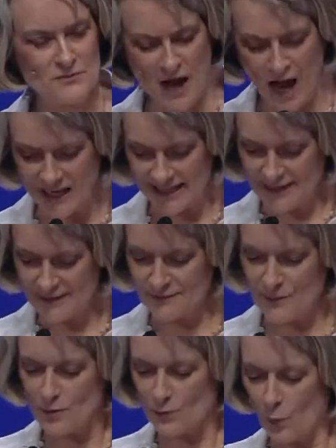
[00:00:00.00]
of Nolley
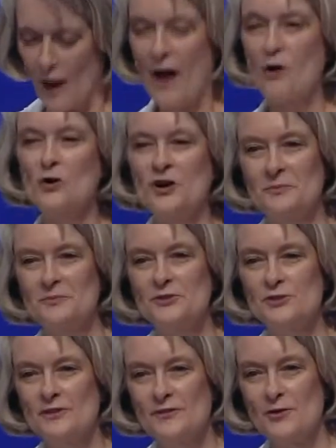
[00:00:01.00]

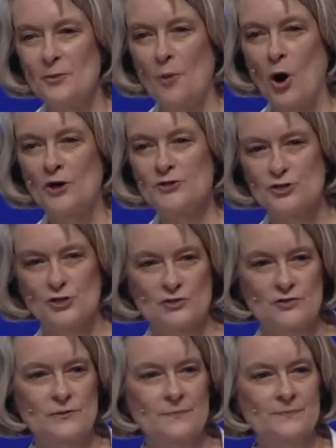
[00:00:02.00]
welcomed the
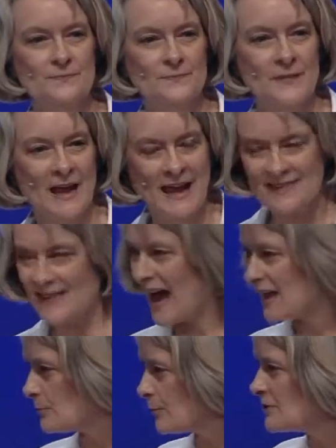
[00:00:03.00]
marchers.
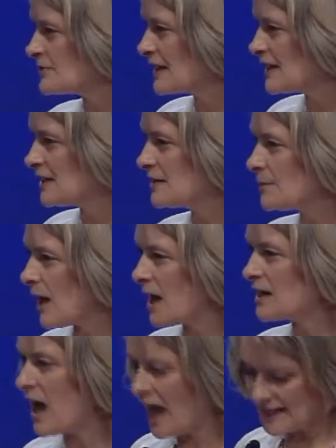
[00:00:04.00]
That presented
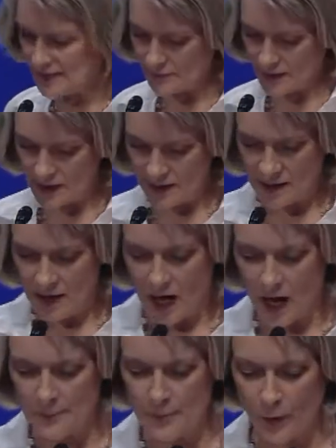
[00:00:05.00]
a kind of
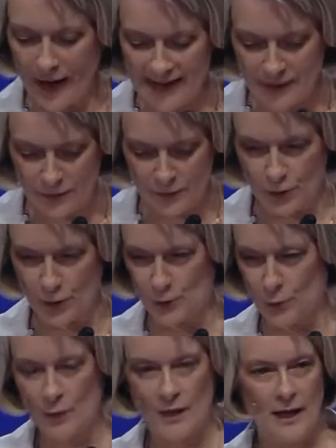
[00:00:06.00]
a
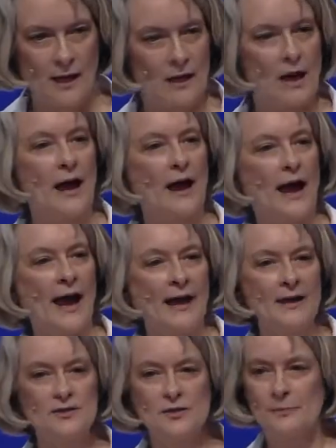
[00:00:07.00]
breakthrough.
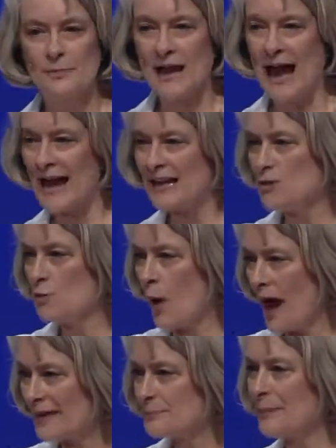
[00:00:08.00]
And the black
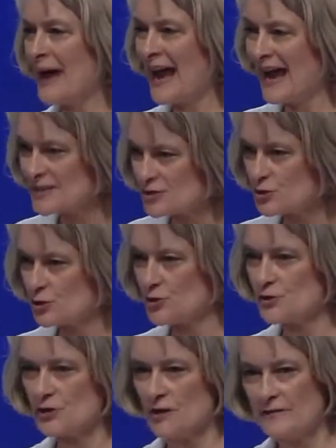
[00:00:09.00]
and white
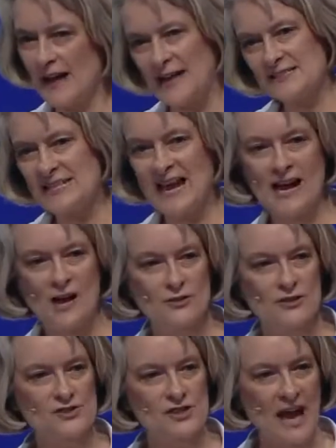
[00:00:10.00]
pastors of that
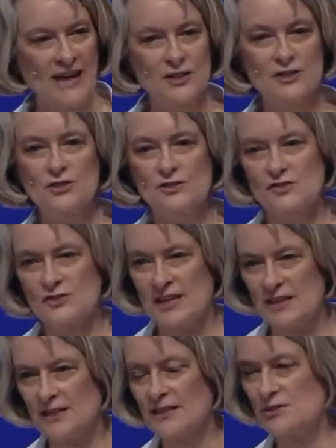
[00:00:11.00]
town decided to
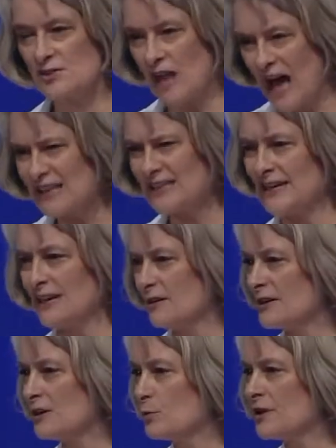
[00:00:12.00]
sit in
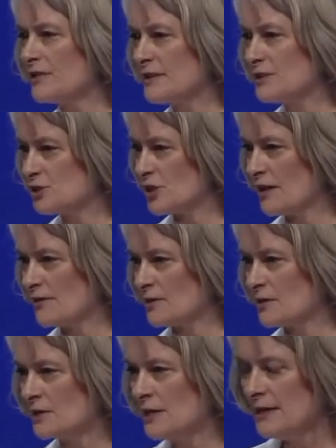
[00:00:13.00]
solidarity with each
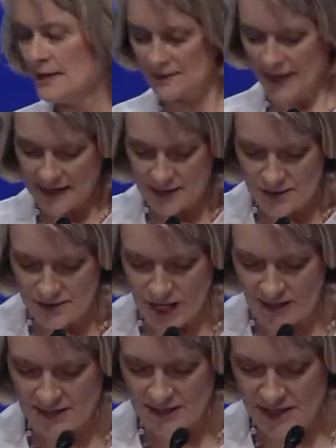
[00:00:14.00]
other. They
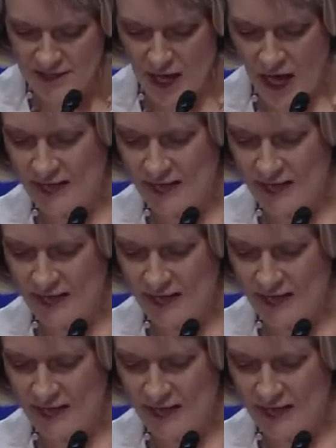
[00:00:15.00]
conducted a